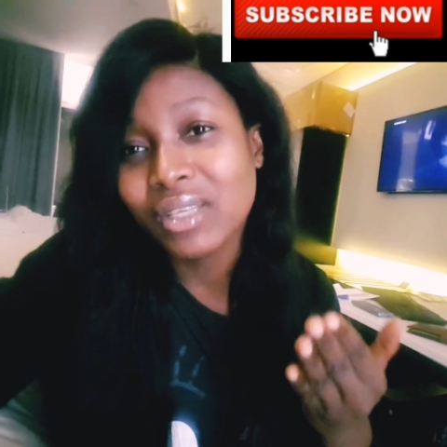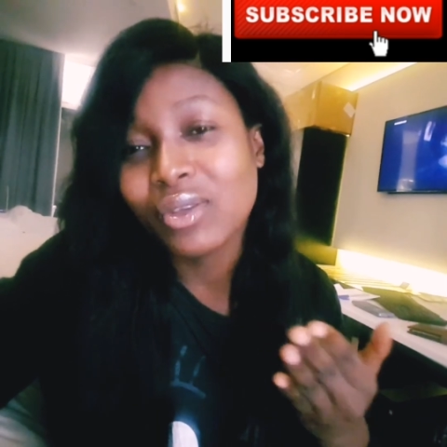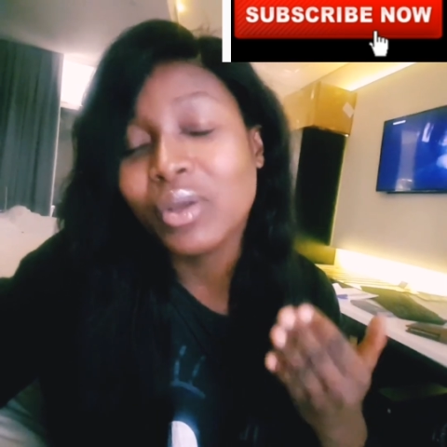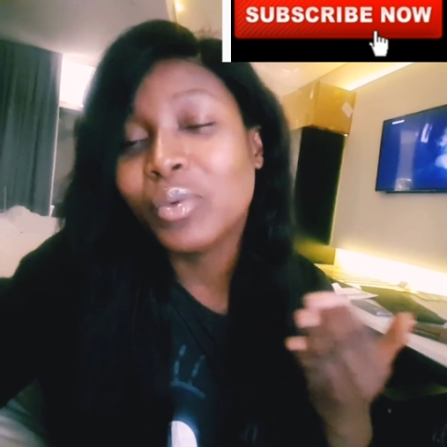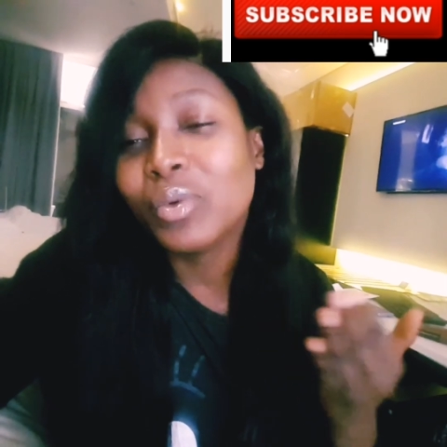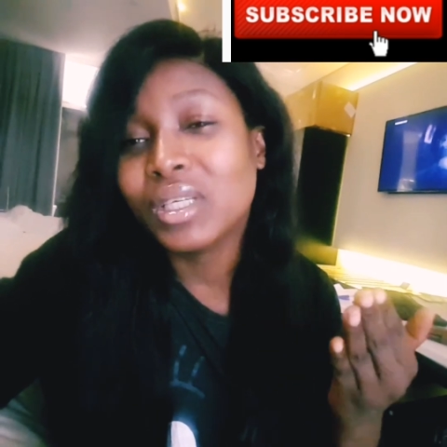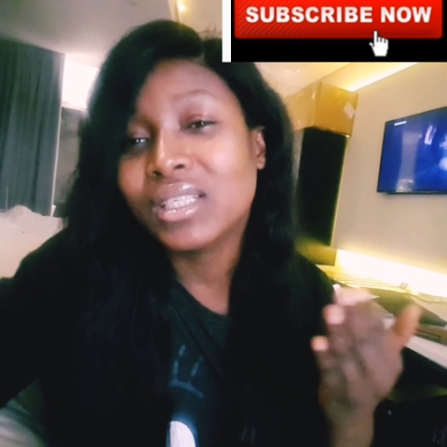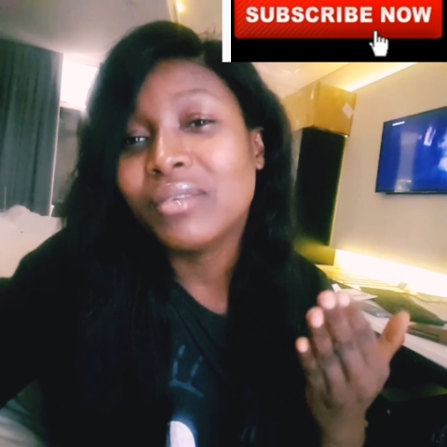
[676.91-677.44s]
So it
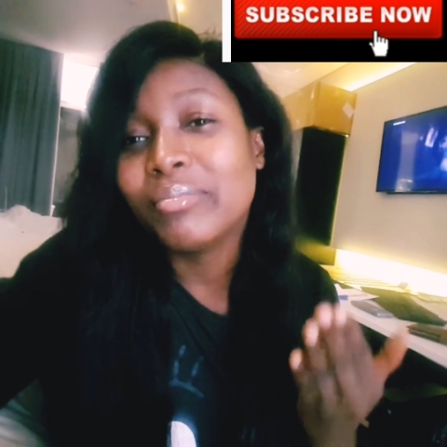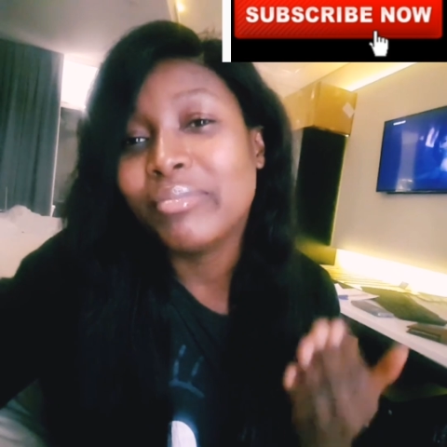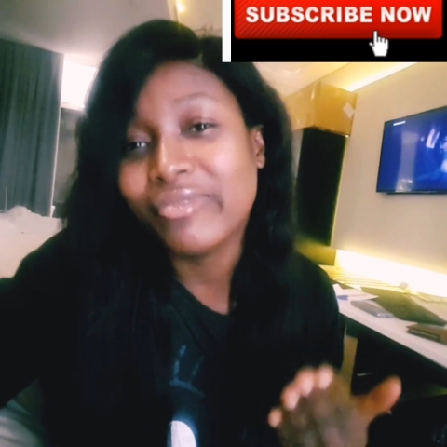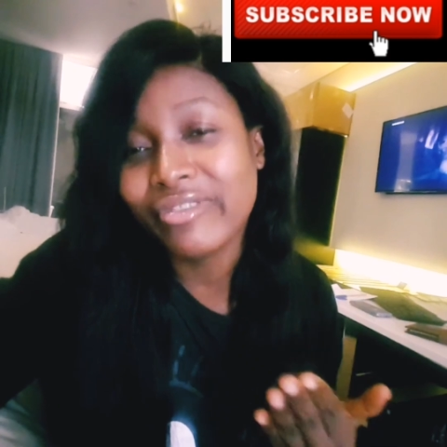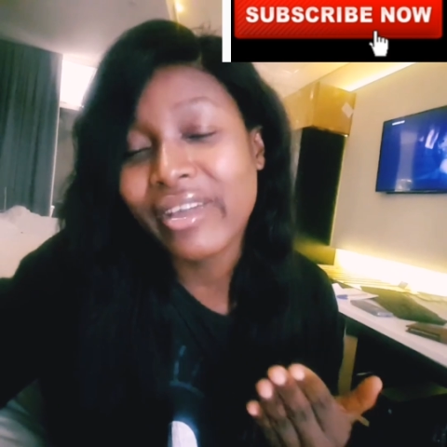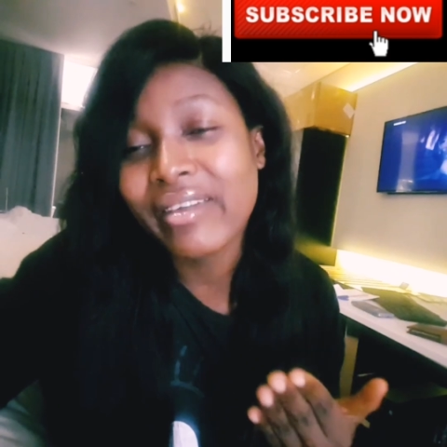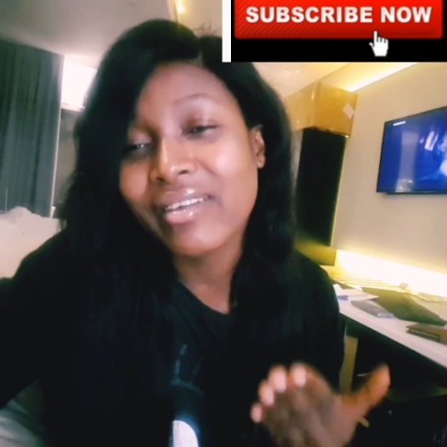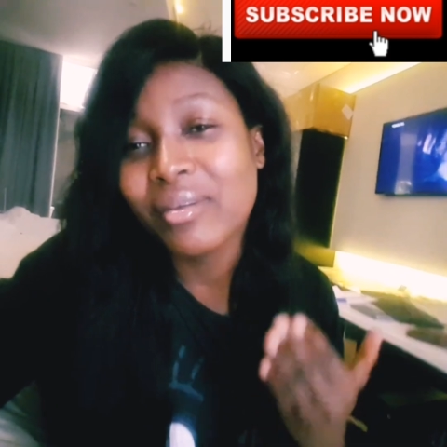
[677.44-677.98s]
was a
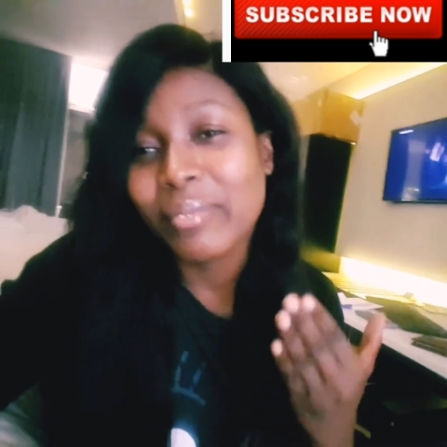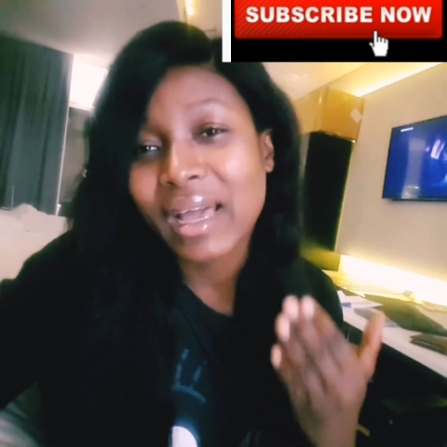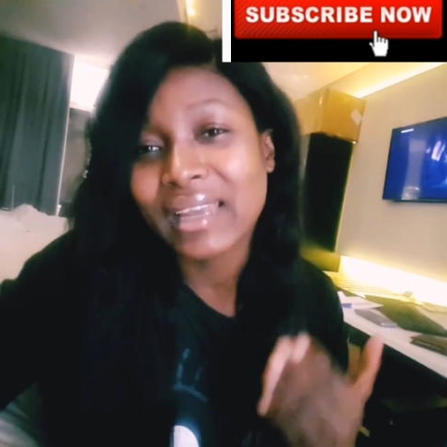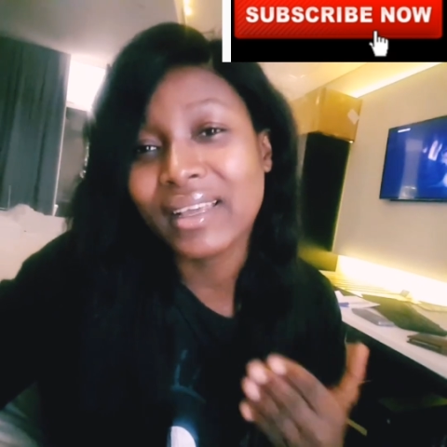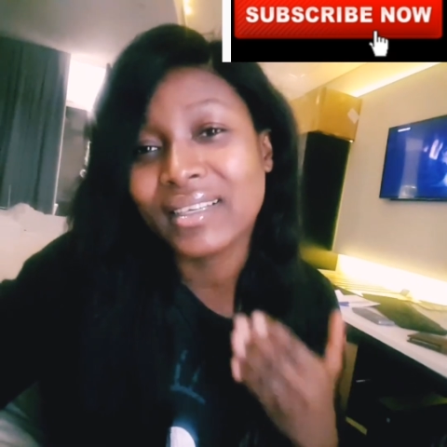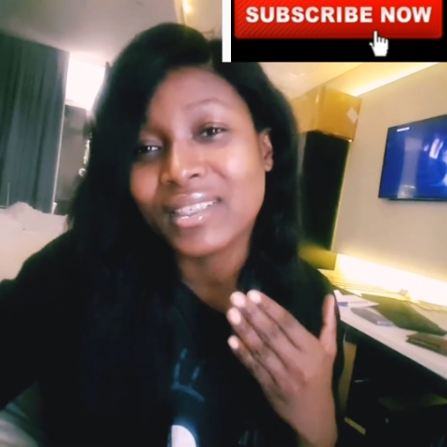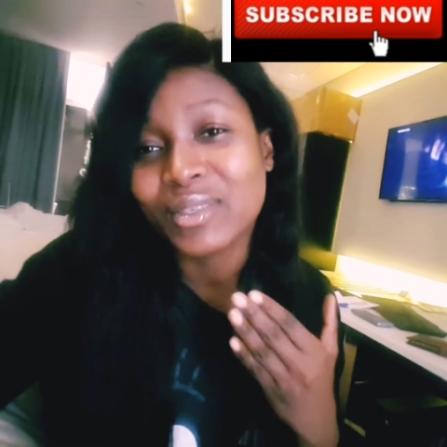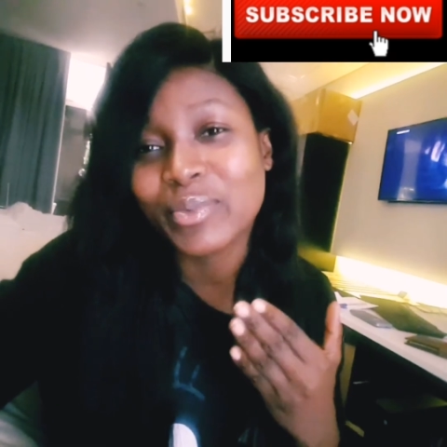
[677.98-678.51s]
very bad
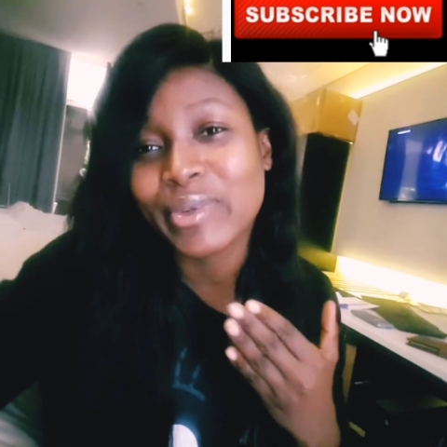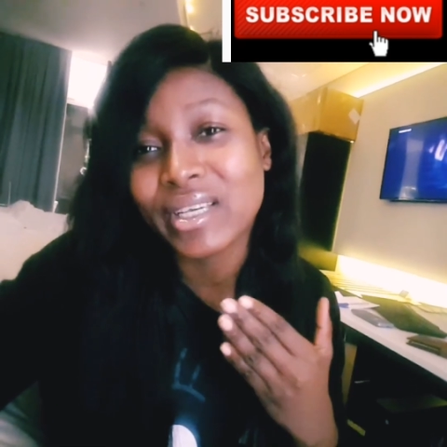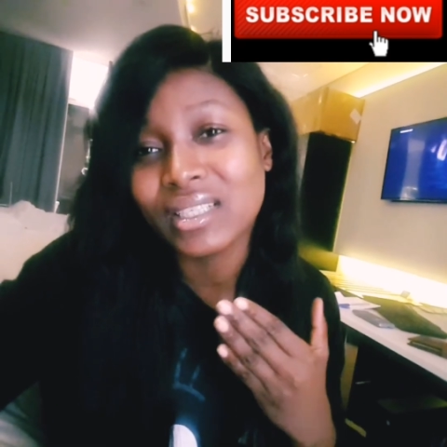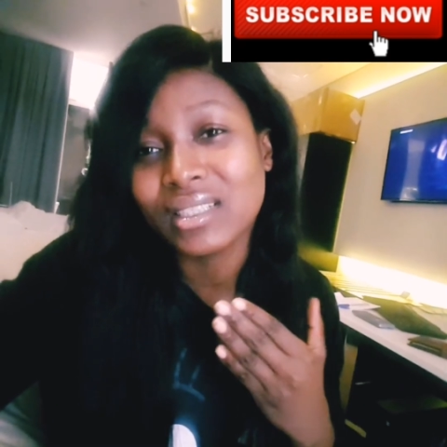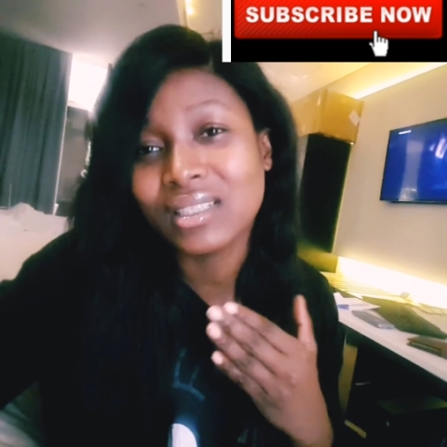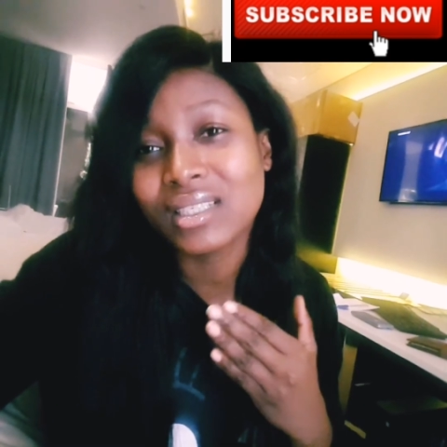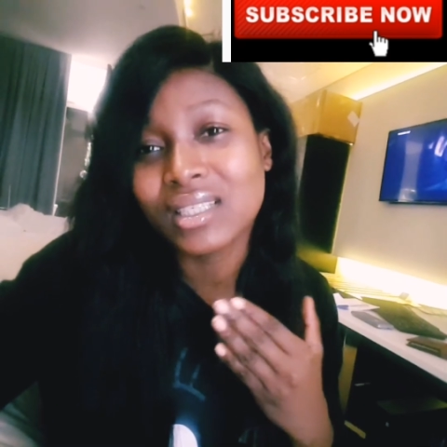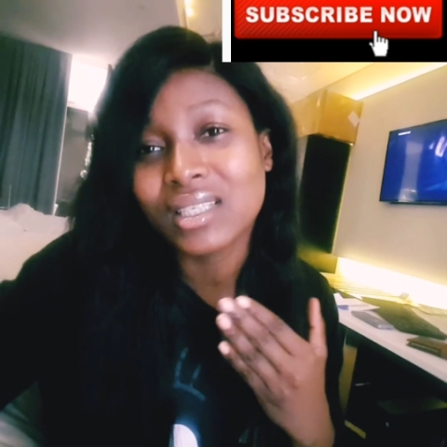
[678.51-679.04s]

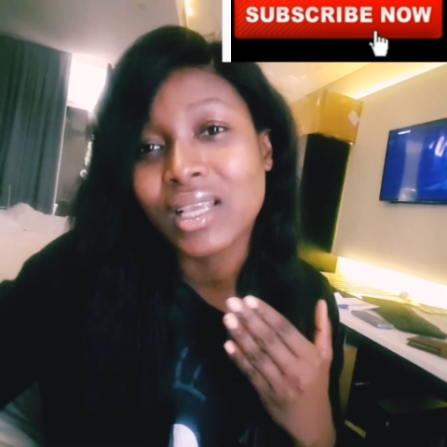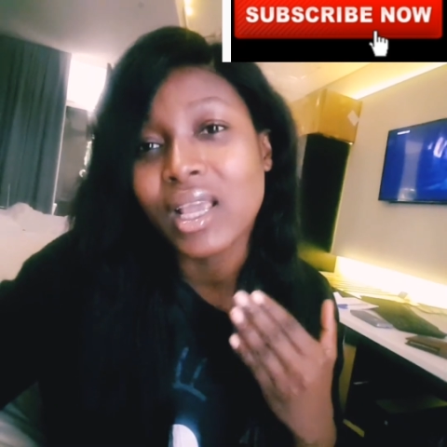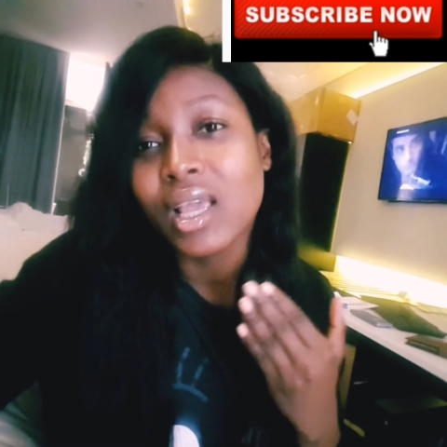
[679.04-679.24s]
experience.